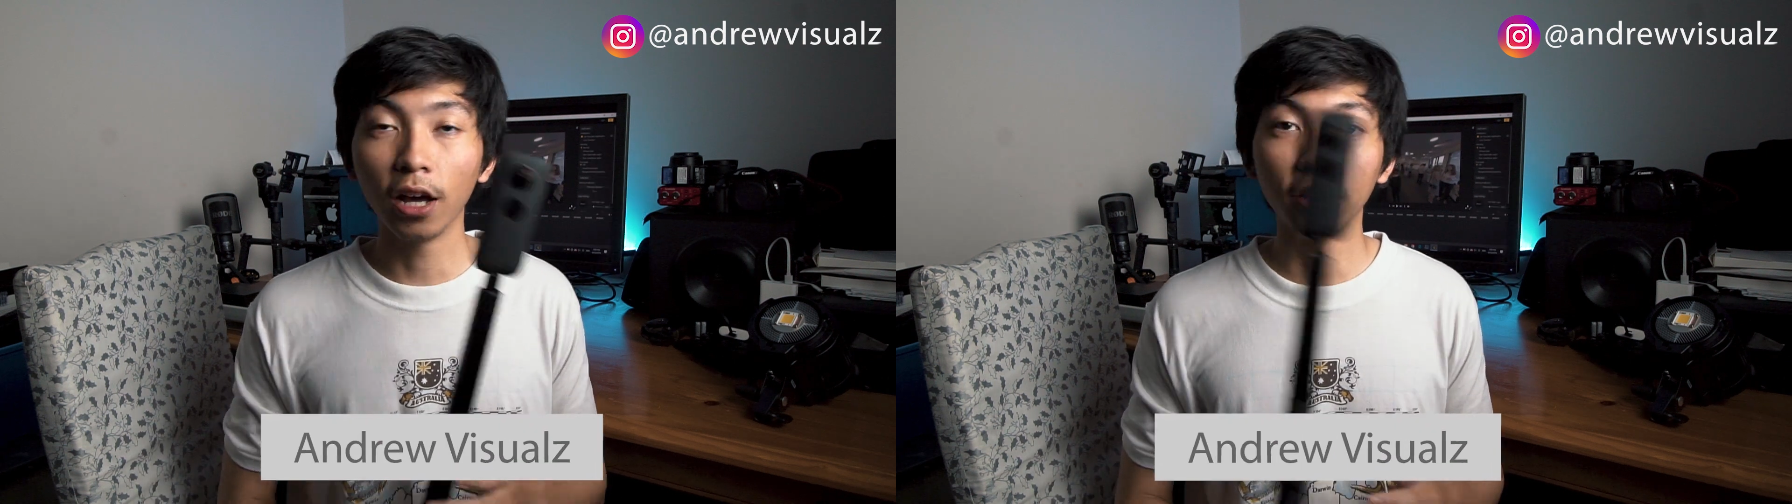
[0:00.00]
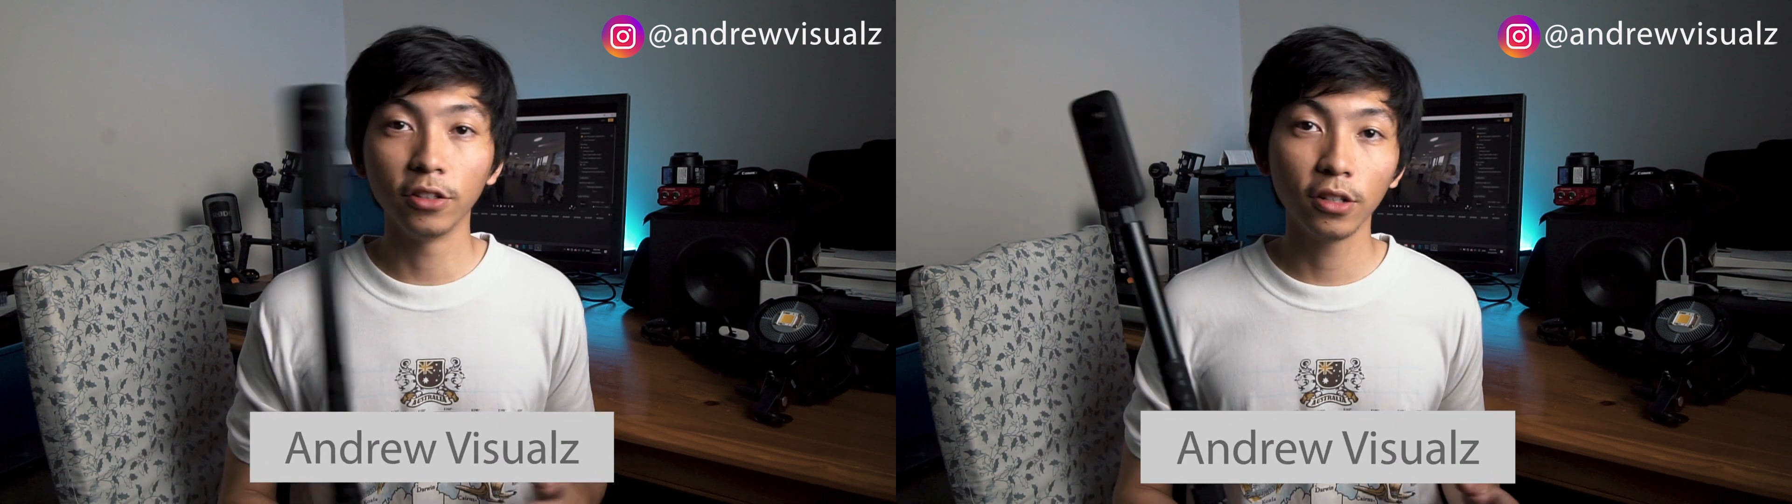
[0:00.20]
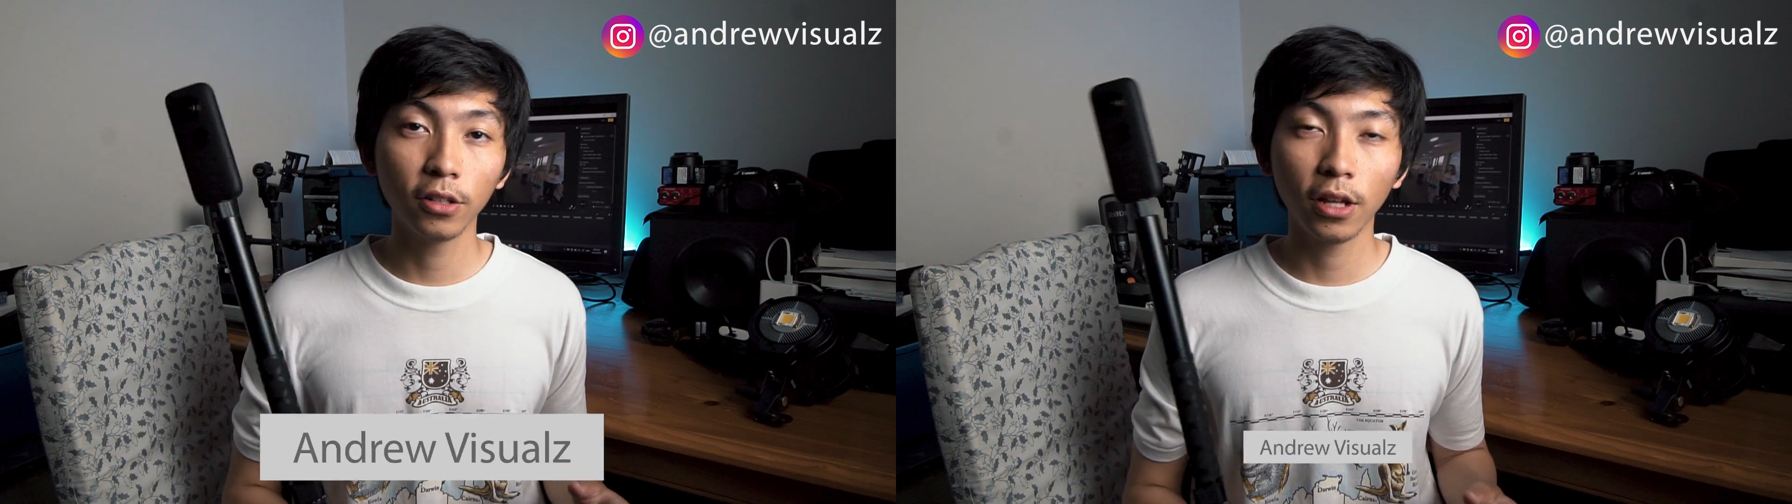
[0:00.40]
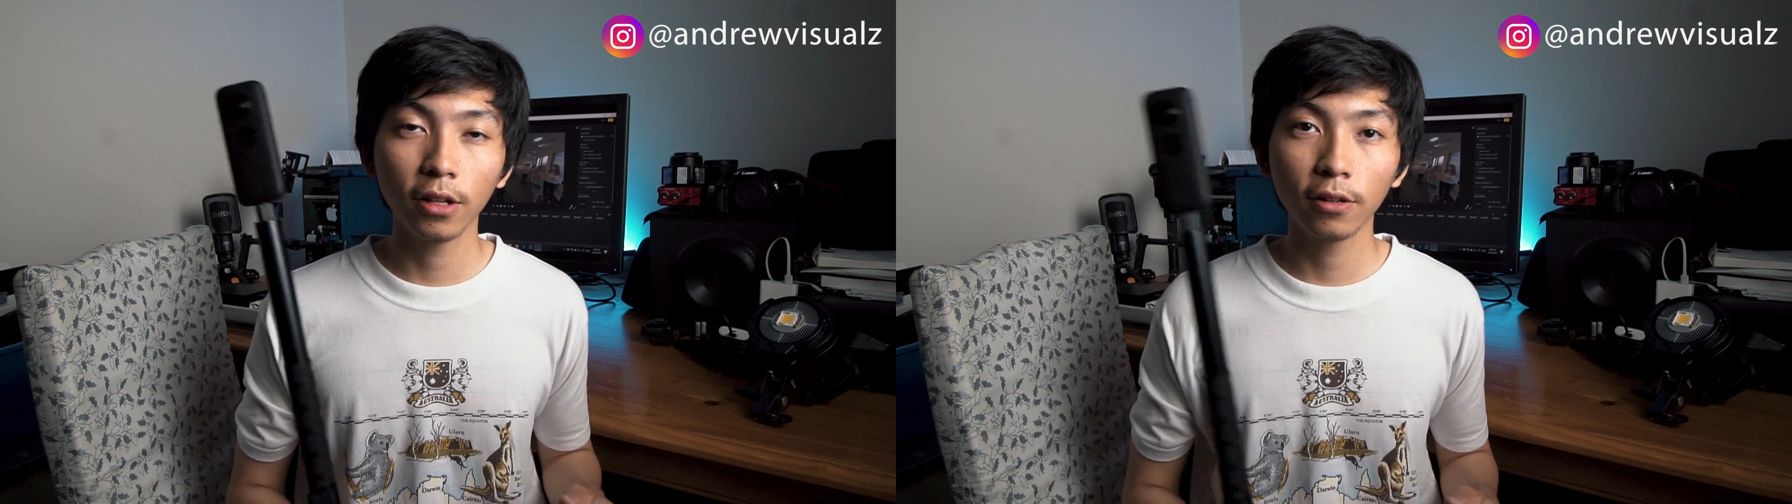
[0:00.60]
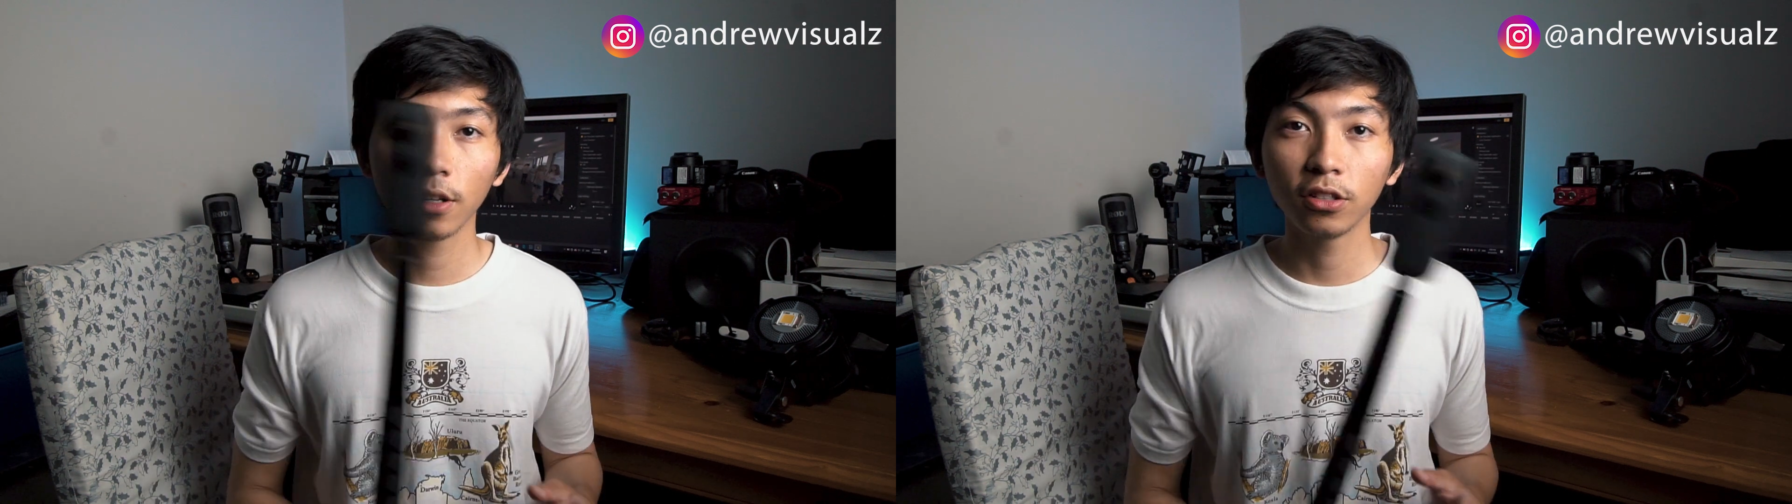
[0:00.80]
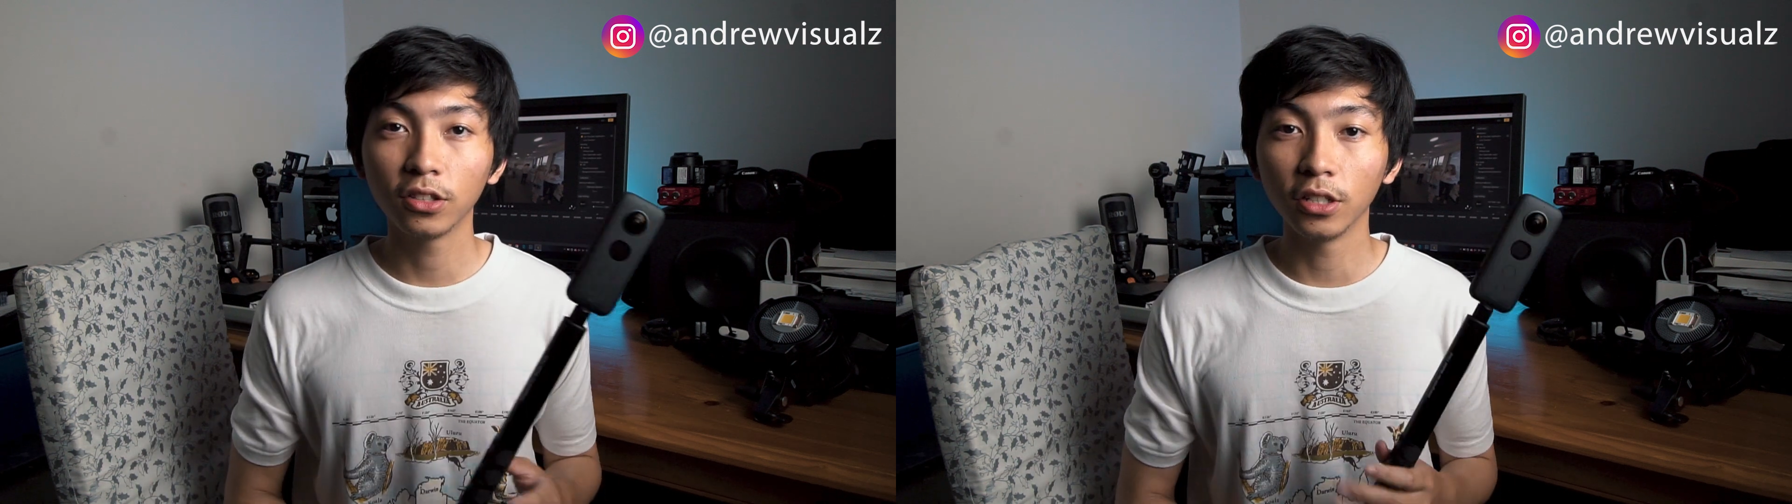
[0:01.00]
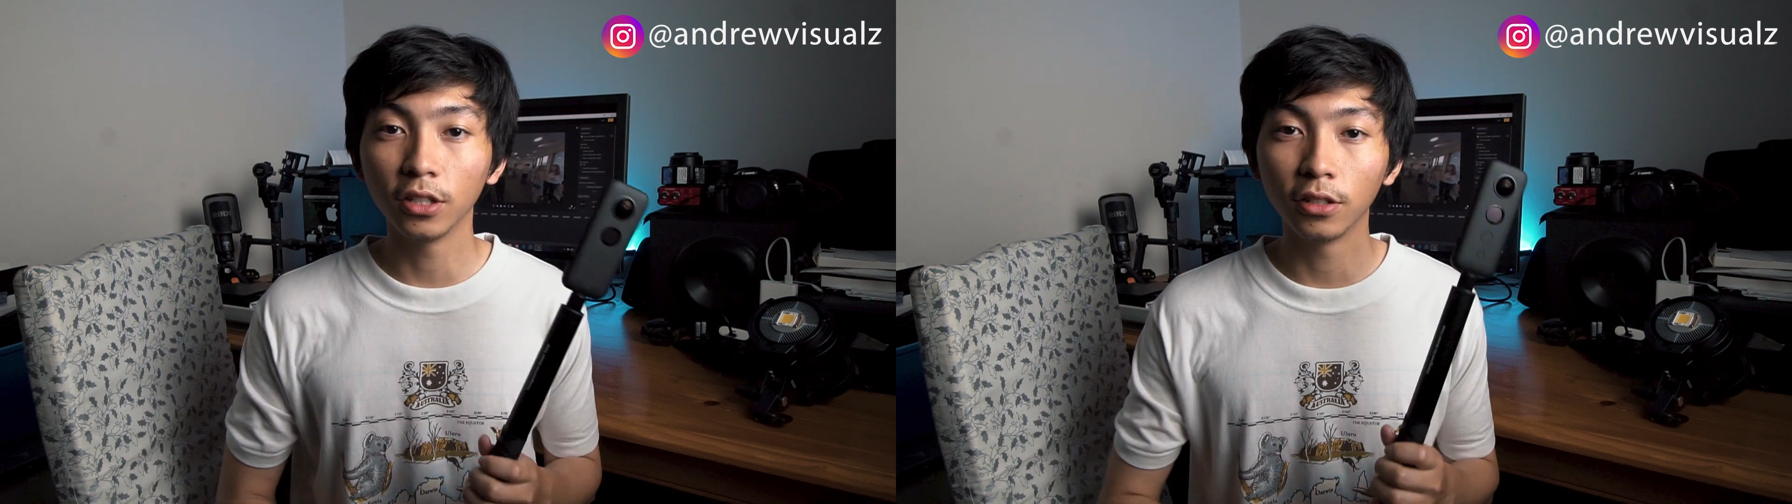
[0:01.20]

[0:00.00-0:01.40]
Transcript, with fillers: Until then, see you